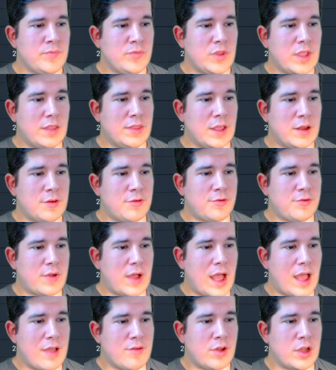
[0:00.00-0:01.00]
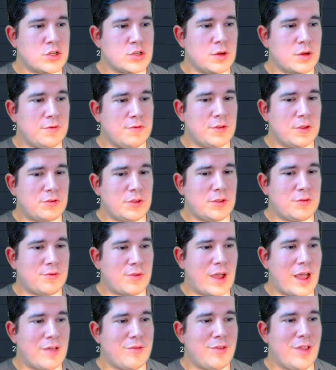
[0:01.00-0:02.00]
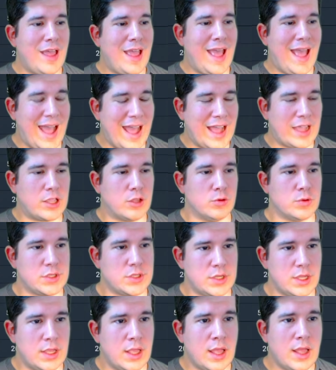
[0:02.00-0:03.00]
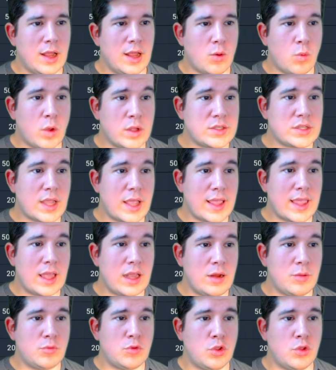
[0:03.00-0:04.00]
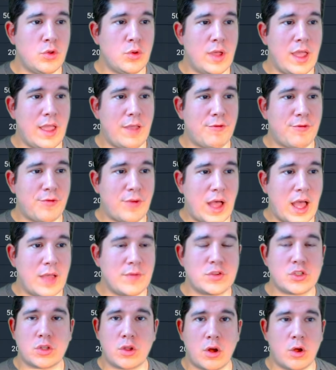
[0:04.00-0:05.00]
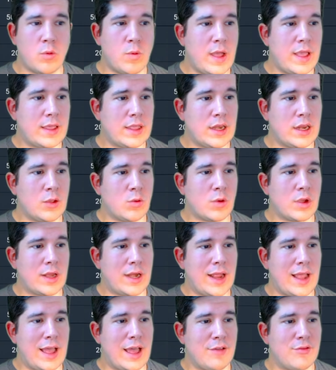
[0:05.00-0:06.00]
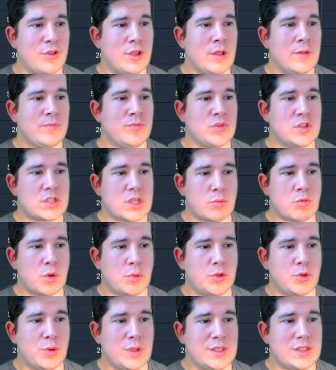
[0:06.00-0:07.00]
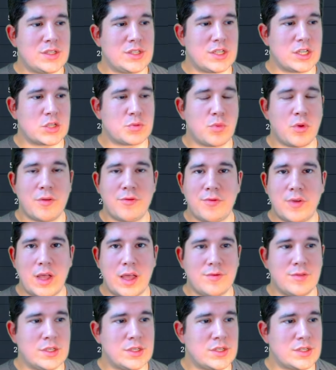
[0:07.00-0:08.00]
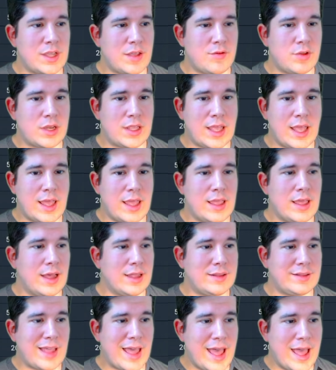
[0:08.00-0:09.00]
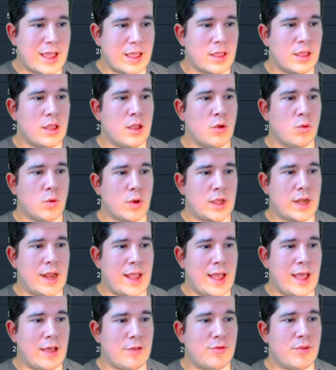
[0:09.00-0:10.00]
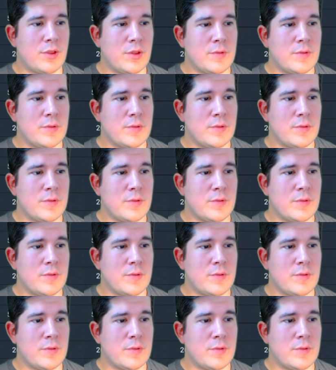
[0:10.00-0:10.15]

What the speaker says: and then 555 accuracy. Once I get him to a 5-star awakening, we're going to have somewhere between 6.5 and 7k attack. We're going to have